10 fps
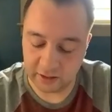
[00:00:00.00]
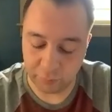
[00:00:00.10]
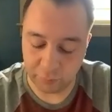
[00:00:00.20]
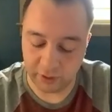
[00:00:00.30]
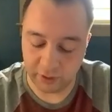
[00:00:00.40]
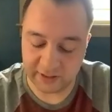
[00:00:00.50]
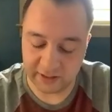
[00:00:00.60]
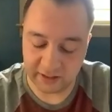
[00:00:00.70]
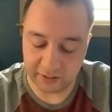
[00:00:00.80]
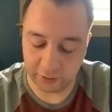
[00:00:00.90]
He prayed
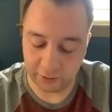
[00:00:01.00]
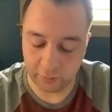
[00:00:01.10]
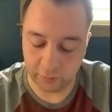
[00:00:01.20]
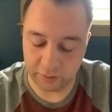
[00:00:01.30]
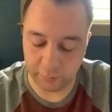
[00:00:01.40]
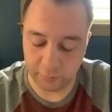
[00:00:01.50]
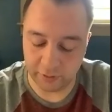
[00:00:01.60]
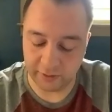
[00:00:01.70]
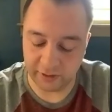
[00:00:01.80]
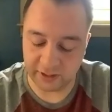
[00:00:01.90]
that he could go into
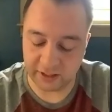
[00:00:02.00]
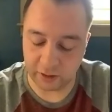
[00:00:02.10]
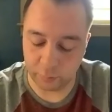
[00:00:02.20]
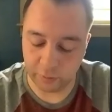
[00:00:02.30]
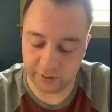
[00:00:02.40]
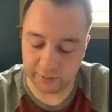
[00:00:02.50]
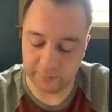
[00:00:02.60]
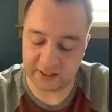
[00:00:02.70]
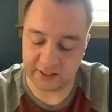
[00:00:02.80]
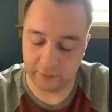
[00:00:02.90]
oblivion, carrying with
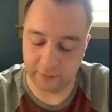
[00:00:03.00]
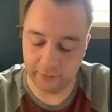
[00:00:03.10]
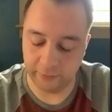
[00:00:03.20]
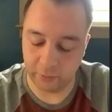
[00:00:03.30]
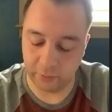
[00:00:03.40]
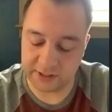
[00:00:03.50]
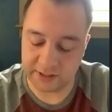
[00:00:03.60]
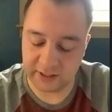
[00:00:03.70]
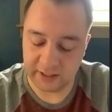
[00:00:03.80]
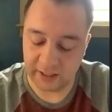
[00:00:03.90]
him the sound of her
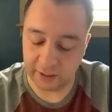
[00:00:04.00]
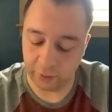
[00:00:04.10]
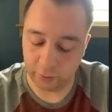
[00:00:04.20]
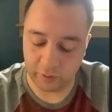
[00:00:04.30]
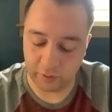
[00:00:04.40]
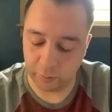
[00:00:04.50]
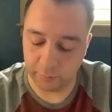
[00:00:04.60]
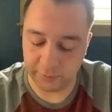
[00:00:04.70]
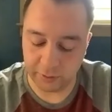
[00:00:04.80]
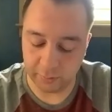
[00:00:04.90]
voice and her
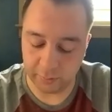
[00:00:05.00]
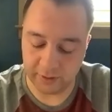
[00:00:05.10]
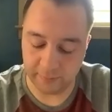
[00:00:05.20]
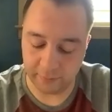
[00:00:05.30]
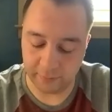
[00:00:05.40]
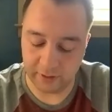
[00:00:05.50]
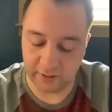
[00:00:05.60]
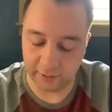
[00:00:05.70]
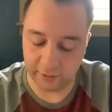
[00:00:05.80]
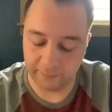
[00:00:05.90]
incredible beauty with him
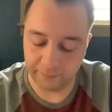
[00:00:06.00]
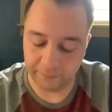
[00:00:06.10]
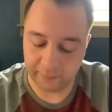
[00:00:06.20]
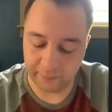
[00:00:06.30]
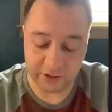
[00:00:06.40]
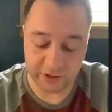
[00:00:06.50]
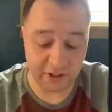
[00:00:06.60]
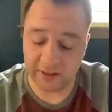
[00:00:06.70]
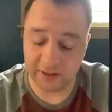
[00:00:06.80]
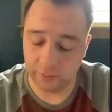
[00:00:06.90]
forever. And she
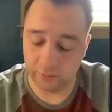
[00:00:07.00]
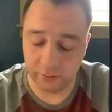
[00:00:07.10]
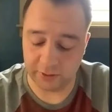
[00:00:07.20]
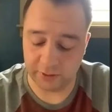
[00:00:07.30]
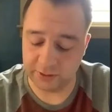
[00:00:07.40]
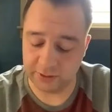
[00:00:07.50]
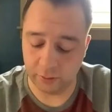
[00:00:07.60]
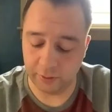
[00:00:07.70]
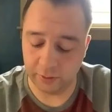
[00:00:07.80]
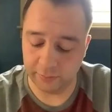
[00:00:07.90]
had never looked so
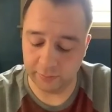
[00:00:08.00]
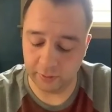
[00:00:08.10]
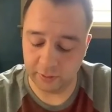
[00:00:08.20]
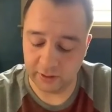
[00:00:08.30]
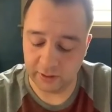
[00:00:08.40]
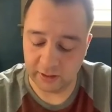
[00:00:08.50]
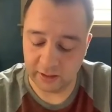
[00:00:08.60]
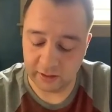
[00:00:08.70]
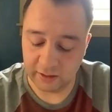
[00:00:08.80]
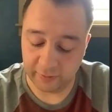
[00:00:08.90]
beautiful.
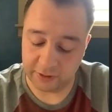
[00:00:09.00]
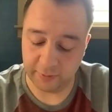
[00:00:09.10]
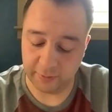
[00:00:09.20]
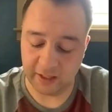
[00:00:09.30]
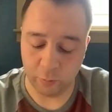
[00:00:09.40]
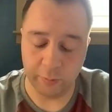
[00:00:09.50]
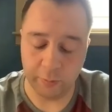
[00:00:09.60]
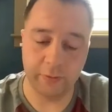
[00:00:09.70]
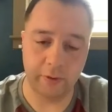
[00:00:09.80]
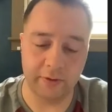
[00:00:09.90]
In fact, she became more
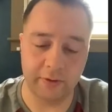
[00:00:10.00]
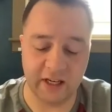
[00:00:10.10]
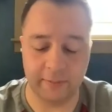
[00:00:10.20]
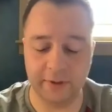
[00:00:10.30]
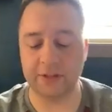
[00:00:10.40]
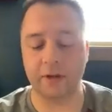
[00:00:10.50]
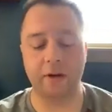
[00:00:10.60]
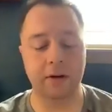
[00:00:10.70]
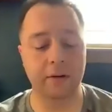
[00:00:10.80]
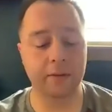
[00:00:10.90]
beautiful every time he
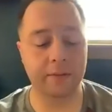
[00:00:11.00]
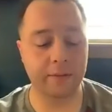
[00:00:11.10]
saw her.